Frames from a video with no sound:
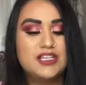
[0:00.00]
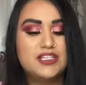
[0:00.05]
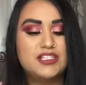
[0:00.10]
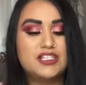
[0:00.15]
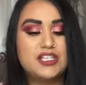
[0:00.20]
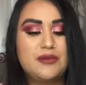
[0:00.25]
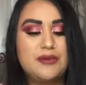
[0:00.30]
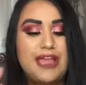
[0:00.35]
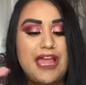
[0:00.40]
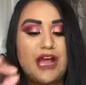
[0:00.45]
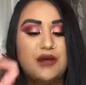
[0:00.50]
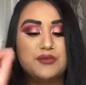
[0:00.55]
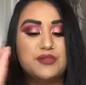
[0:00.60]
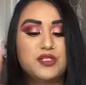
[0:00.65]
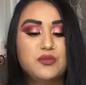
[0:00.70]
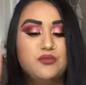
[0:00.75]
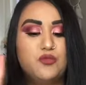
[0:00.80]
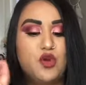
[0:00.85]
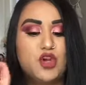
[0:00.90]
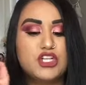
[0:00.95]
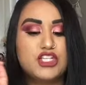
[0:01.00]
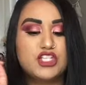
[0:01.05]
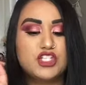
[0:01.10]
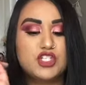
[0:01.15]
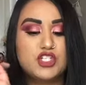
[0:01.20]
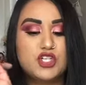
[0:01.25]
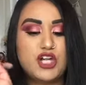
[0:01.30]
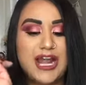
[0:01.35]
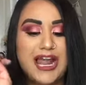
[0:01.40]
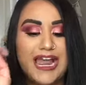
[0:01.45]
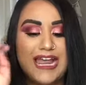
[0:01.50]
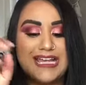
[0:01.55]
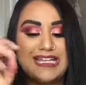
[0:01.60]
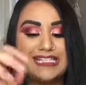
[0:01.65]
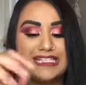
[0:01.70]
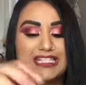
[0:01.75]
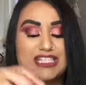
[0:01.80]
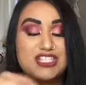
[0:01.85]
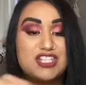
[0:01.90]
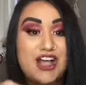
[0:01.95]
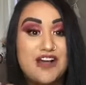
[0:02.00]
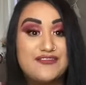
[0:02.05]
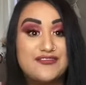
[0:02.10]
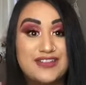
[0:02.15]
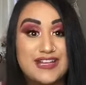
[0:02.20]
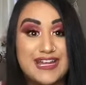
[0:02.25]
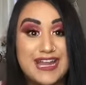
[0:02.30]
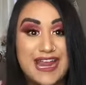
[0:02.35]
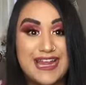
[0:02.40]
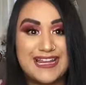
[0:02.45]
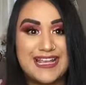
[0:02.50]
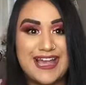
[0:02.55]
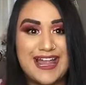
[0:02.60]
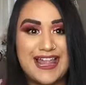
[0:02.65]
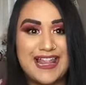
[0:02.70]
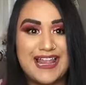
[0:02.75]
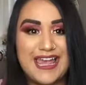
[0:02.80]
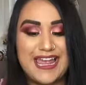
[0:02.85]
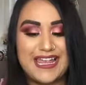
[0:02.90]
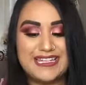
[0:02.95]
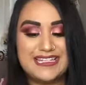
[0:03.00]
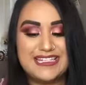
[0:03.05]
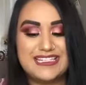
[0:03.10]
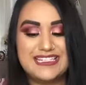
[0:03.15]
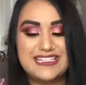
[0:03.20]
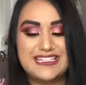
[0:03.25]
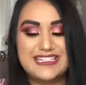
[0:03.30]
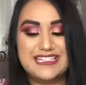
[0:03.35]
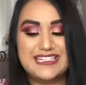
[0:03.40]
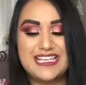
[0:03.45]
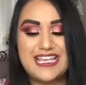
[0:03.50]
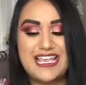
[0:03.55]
So it helps moisturize, soften, and cleanse.